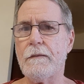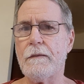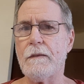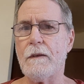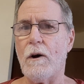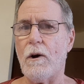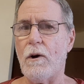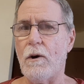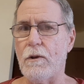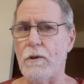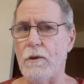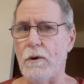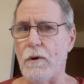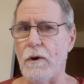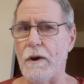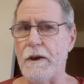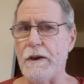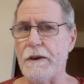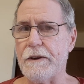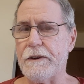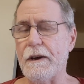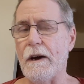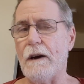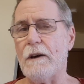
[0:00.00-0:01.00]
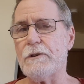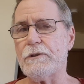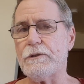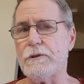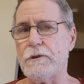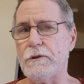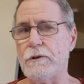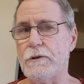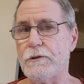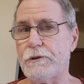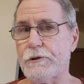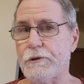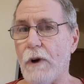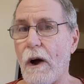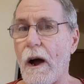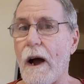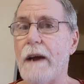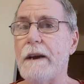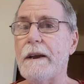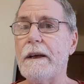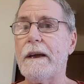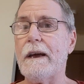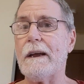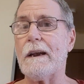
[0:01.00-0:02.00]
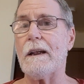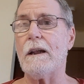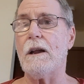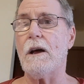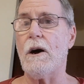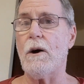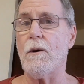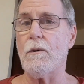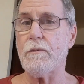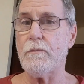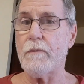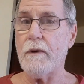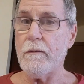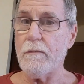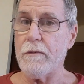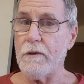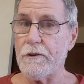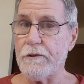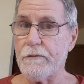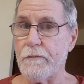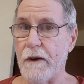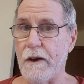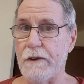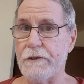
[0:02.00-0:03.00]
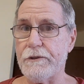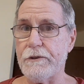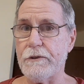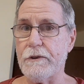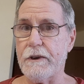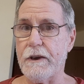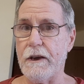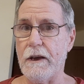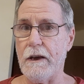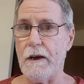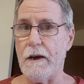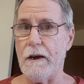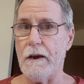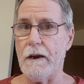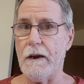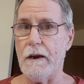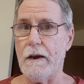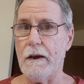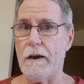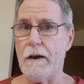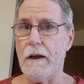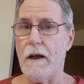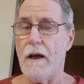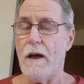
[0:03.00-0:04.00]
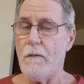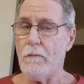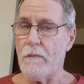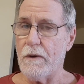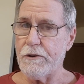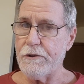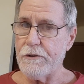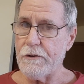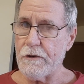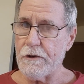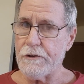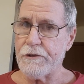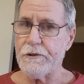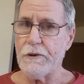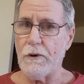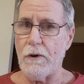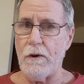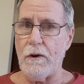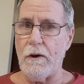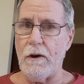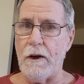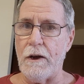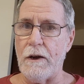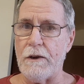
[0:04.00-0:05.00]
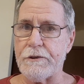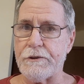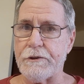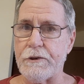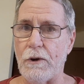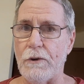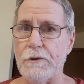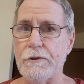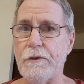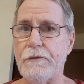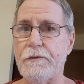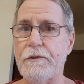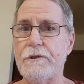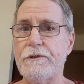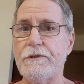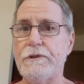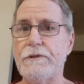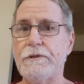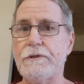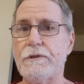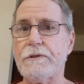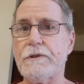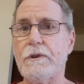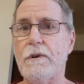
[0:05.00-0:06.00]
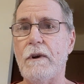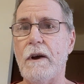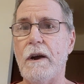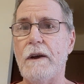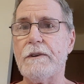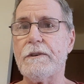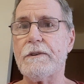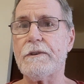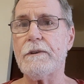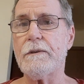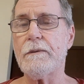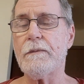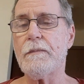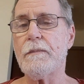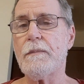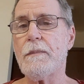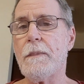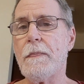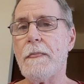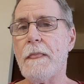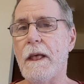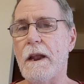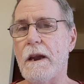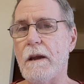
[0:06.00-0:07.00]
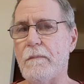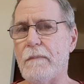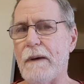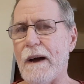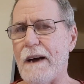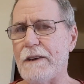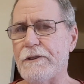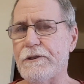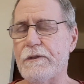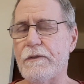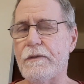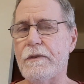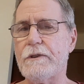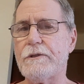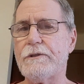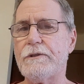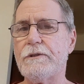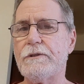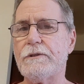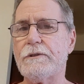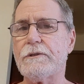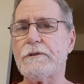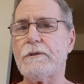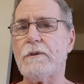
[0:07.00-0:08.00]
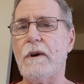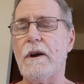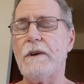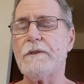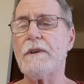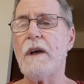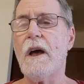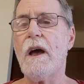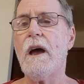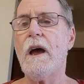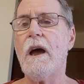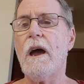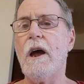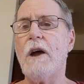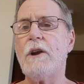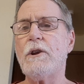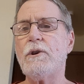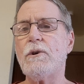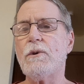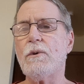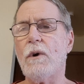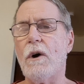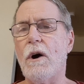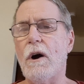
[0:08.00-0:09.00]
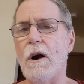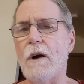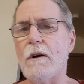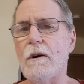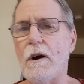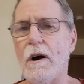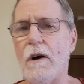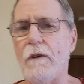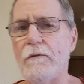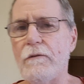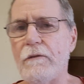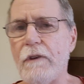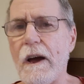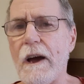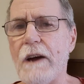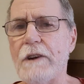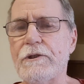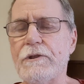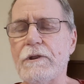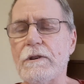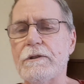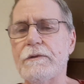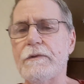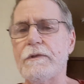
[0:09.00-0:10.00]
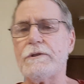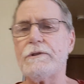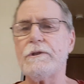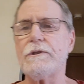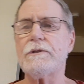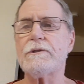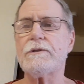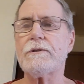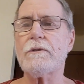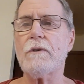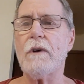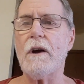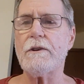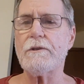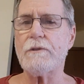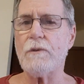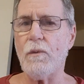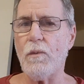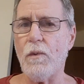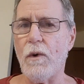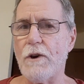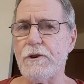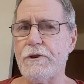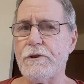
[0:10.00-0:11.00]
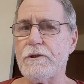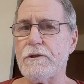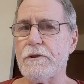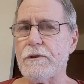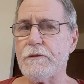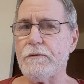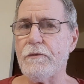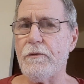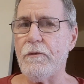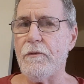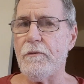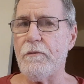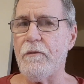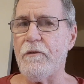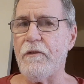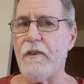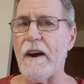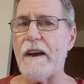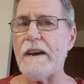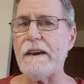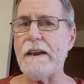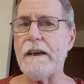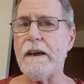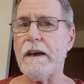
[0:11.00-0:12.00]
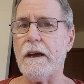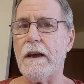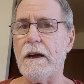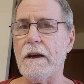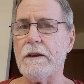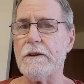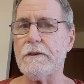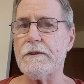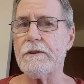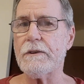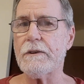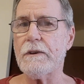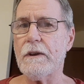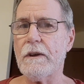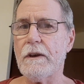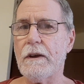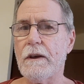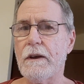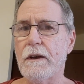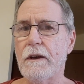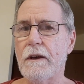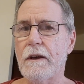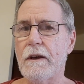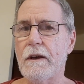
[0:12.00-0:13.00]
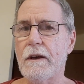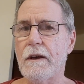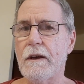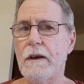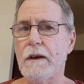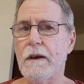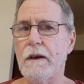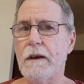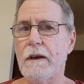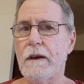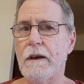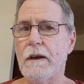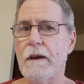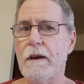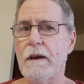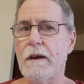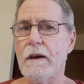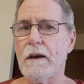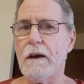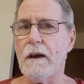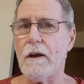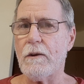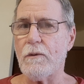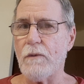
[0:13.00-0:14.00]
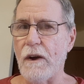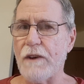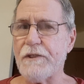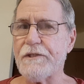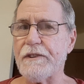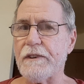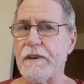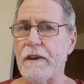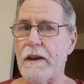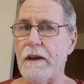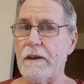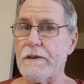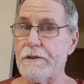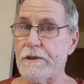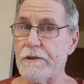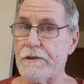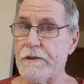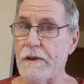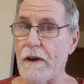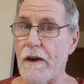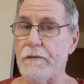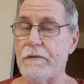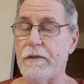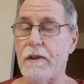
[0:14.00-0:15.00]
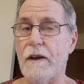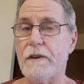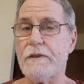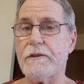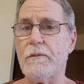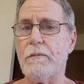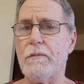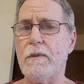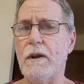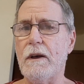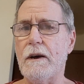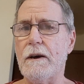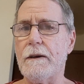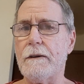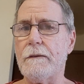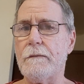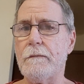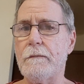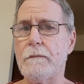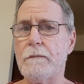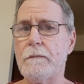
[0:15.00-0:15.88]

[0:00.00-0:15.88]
although he tells you you try to get along with people as best you can, but you're a soldier for Jesus Christ, an ambassador for Jesus Christ, and you are an evangelist for Jesus Christ. And what you're fighting against and wrestling against is not flesh and blood.